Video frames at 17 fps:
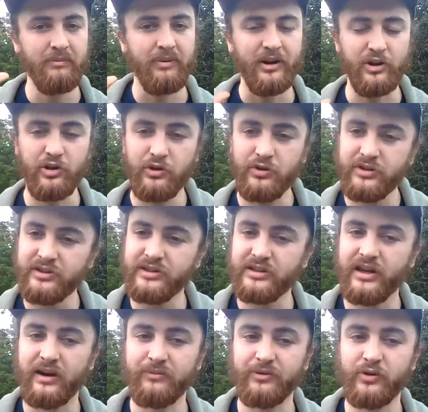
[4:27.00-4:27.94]
But he chooses
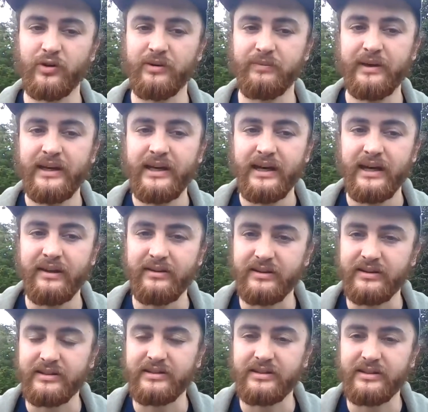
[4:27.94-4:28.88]
to come to him in
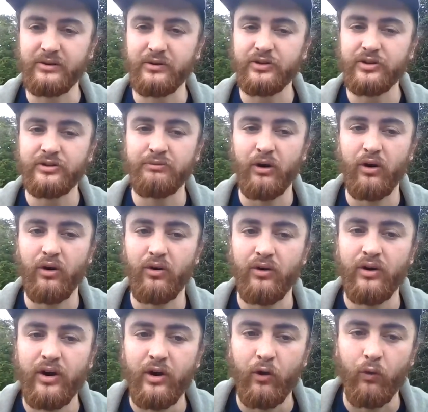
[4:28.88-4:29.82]
this still
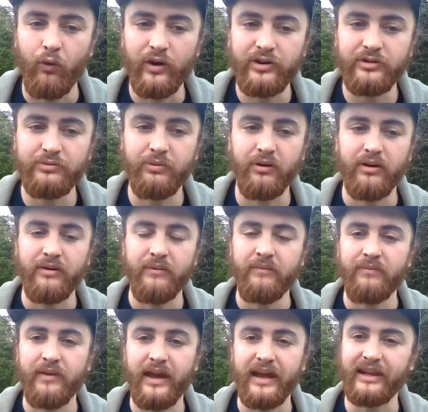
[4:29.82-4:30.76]
small whisper.
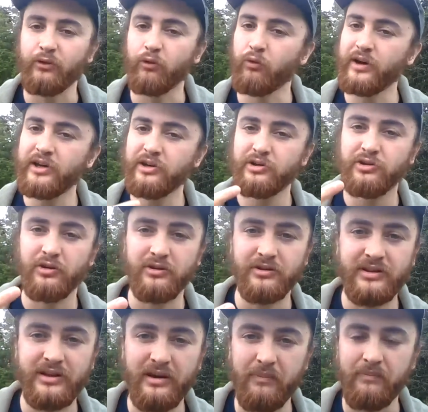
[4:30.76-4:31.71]
And he
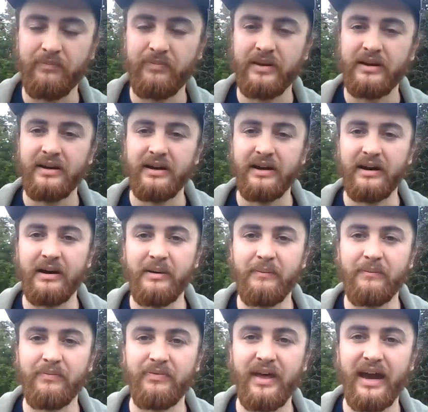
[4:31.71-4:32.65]
reassures him
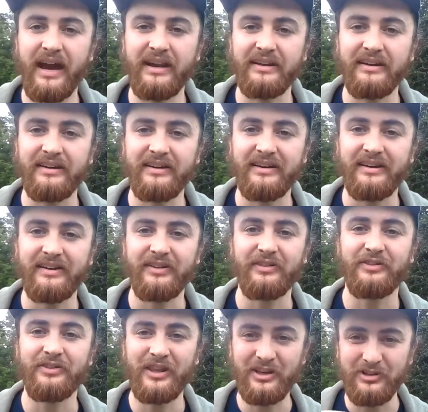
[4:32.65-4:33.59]
that
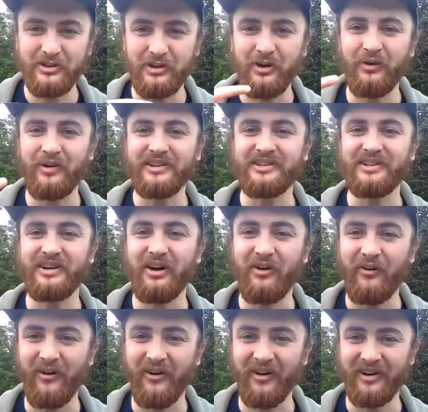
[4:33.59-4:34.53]
things are going to
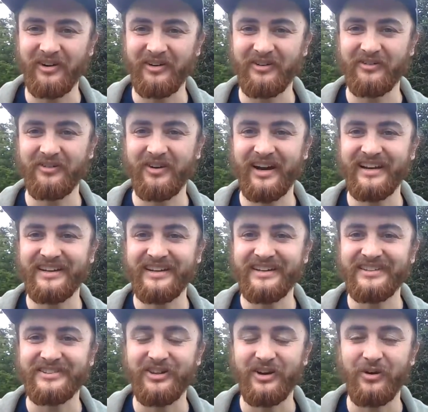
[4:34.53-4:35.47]
go on, right?
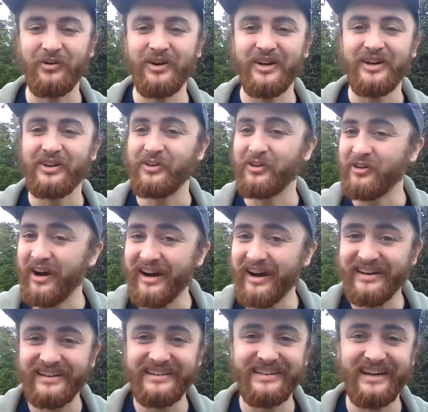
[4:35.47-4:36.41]
So you're
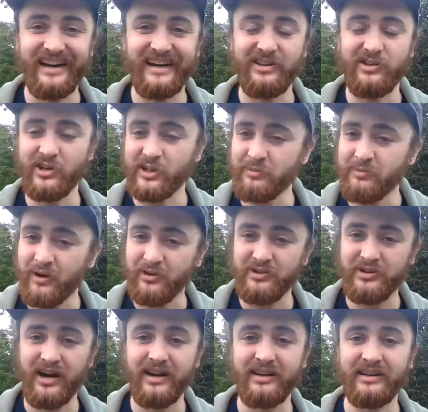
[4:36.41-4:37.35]
not going to die.
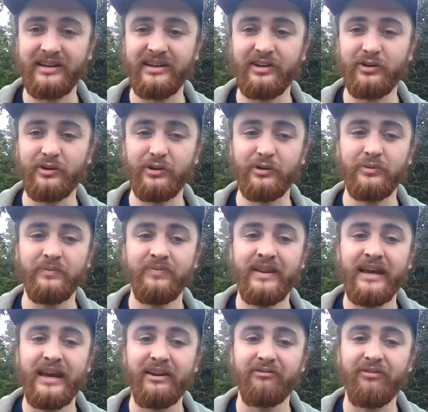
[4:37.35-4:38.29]
Jezebel's not going to kill you.
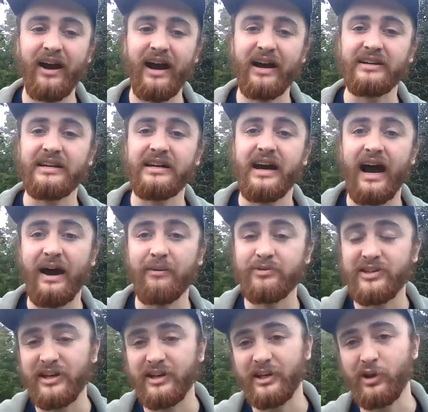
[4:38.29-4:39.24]
In fact, I'm
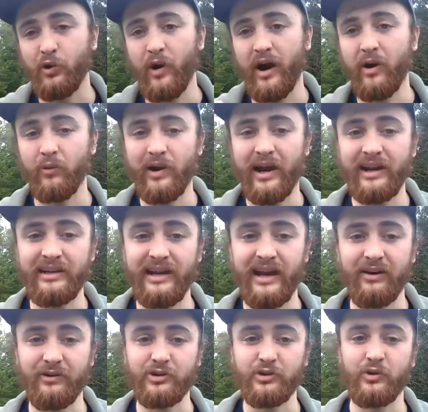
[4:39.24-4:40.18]
sending you out right
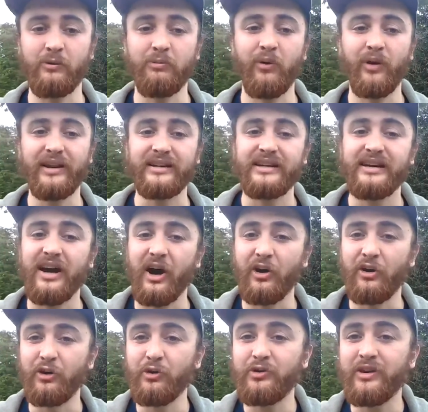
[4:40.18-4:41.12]
now to appoint
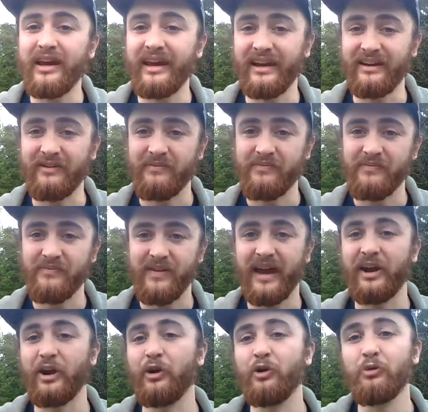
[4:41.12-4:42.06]
a new king
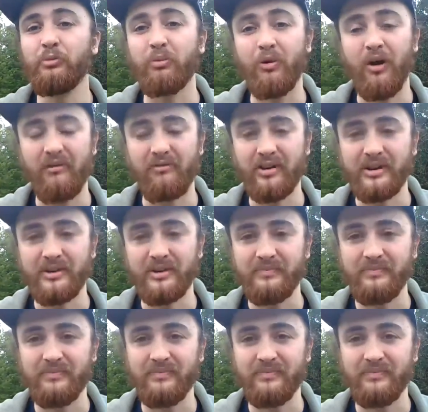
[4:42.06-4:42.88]
and a new prophet.